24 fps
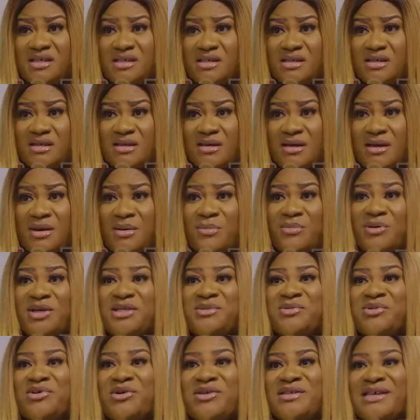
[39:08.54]
it, but
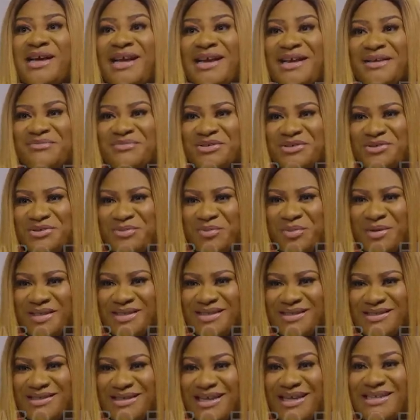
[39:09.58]
it's because I am a good
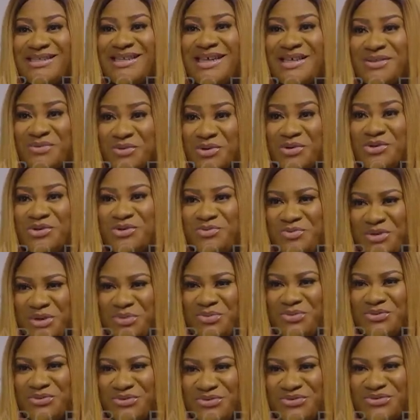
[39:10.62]
person and that's what good people